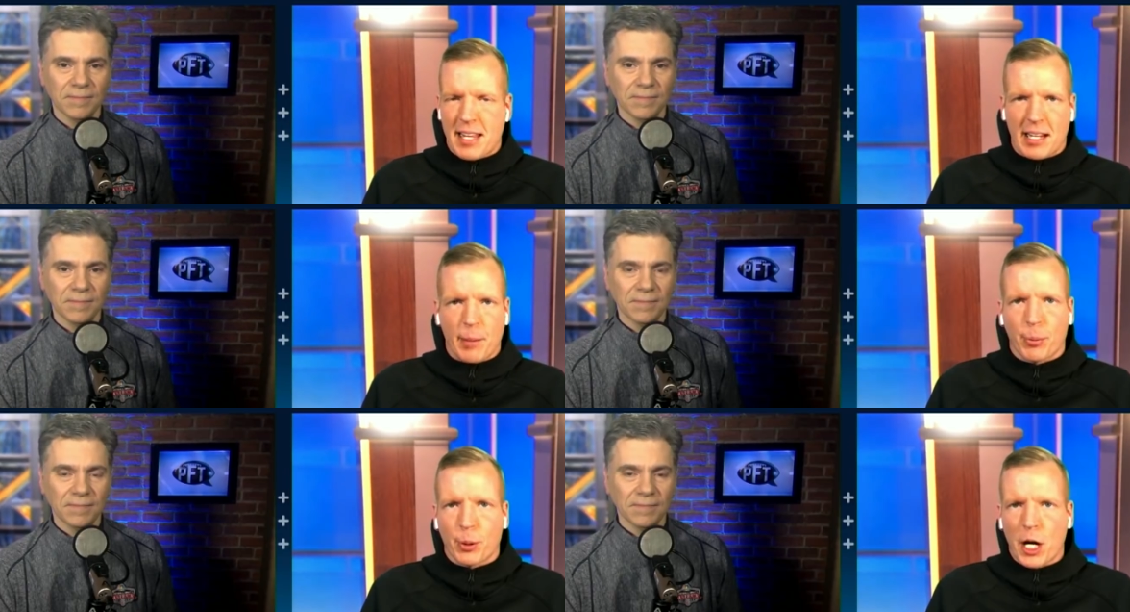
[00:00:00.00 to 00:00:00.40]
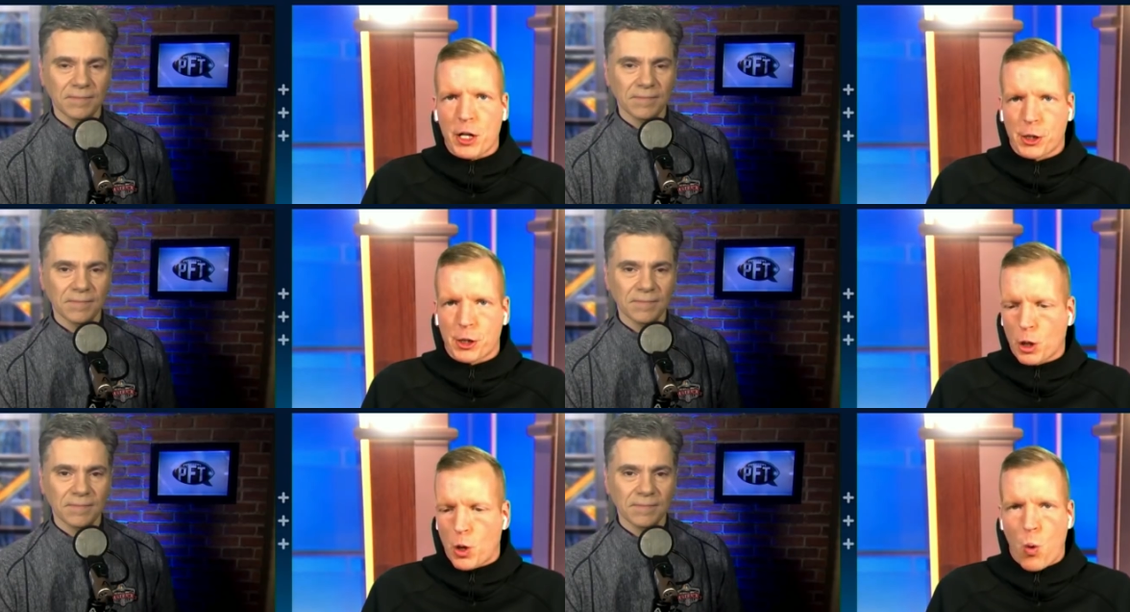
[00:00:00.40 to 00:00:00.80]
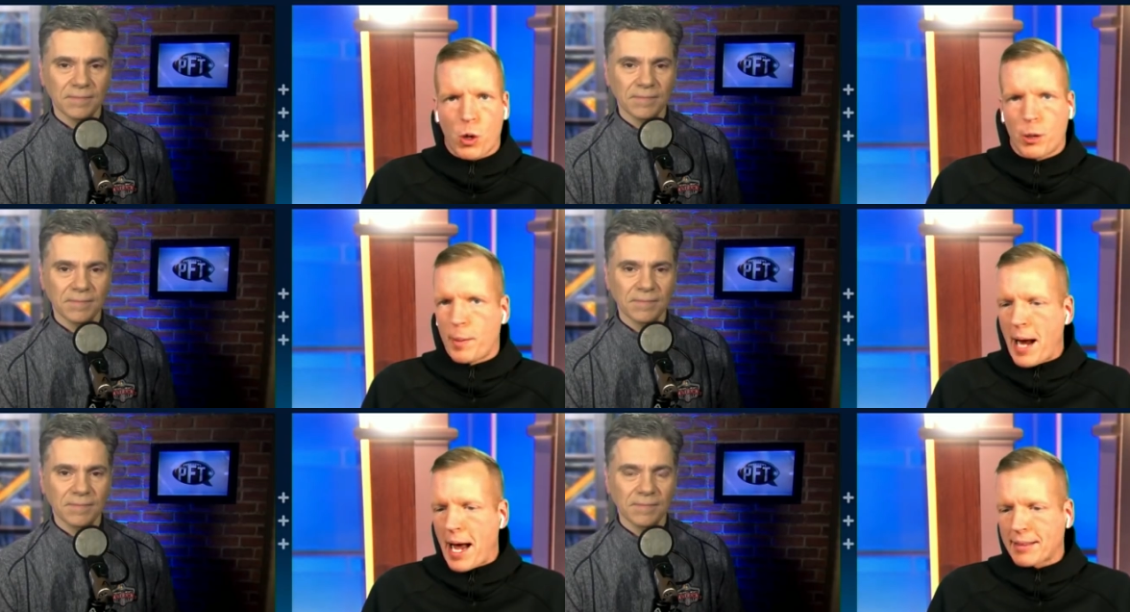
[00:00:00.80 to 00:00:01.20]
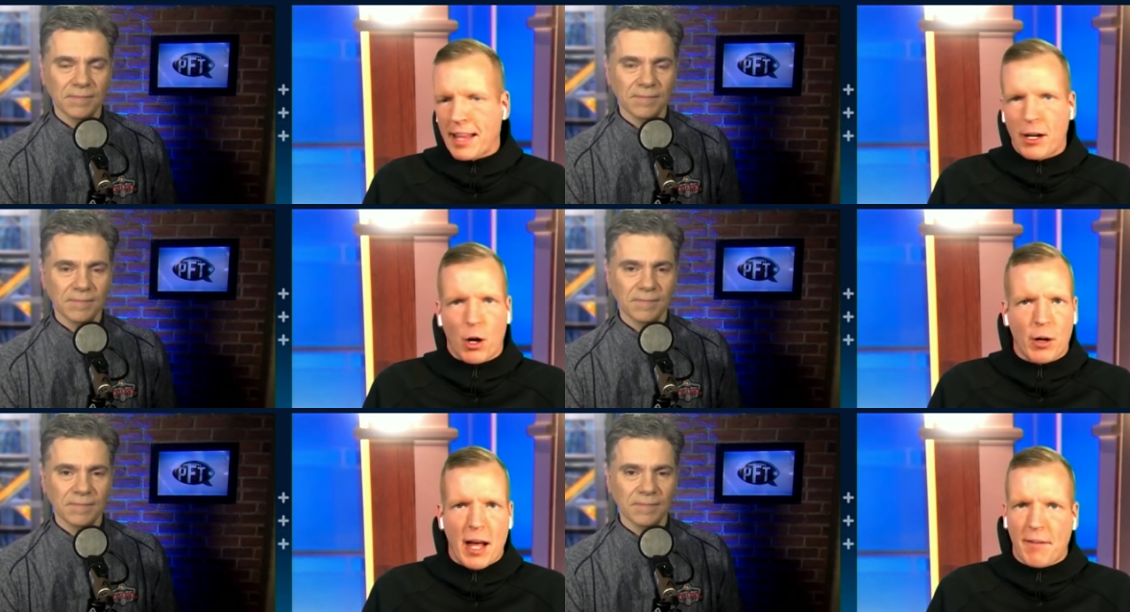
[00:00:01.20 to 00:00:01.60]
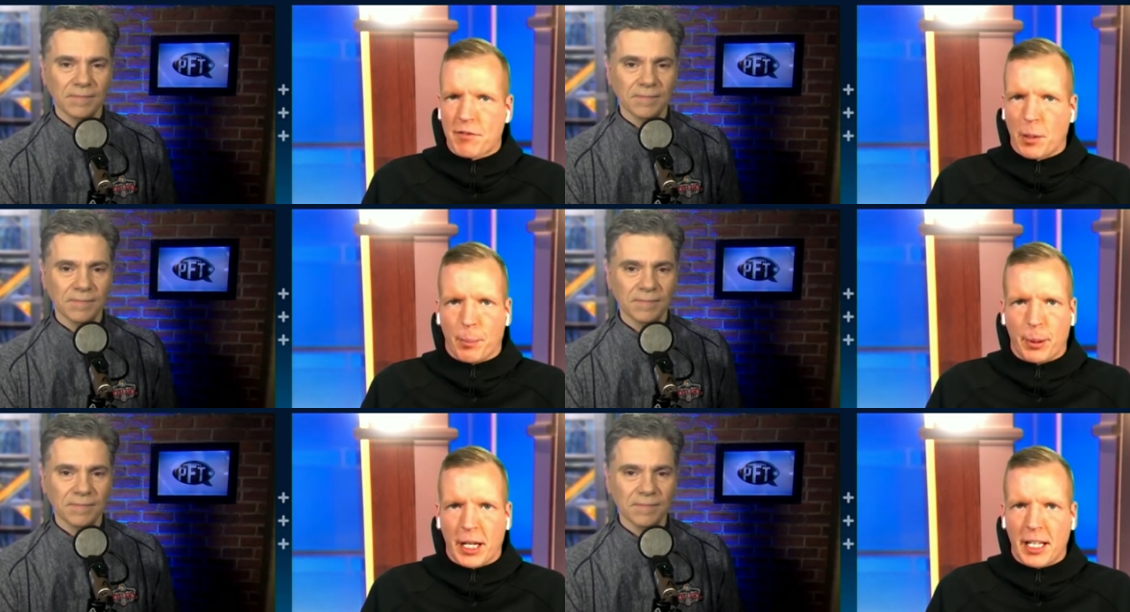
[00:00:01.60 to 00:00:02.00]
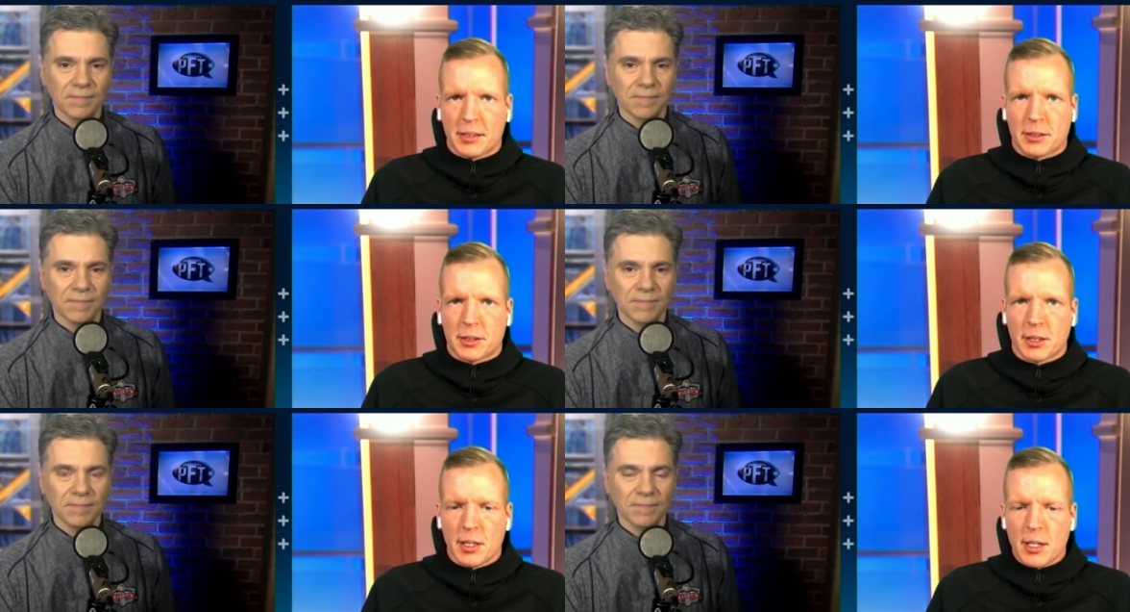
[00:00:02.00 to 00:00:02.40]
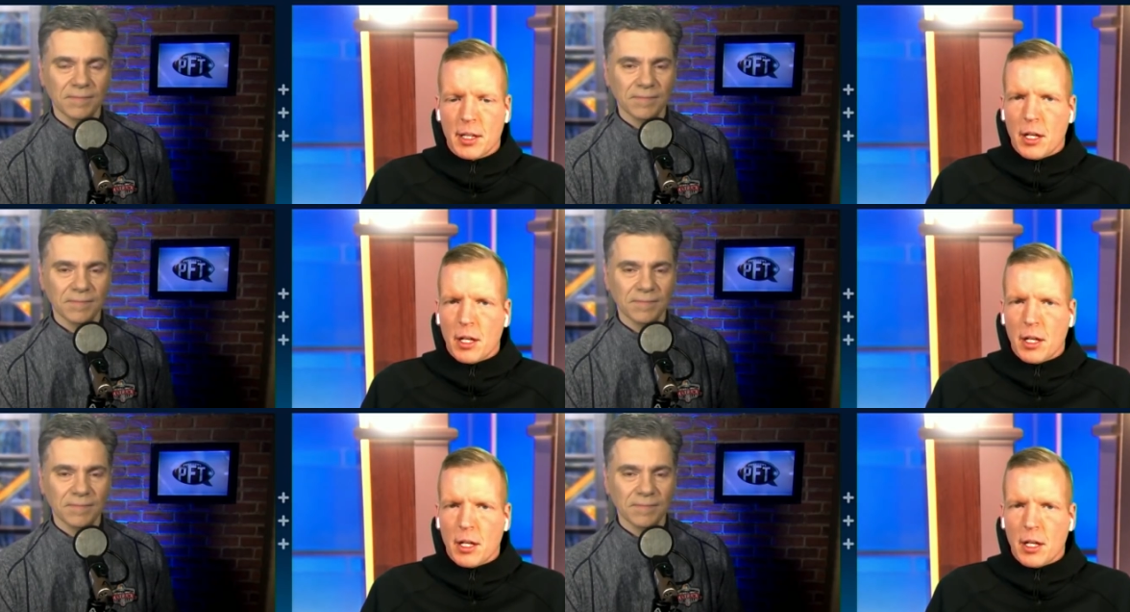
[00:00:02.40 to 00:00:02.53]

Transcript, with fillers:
Speaker 1: They can pressure the quarterback. They don't have to blitz.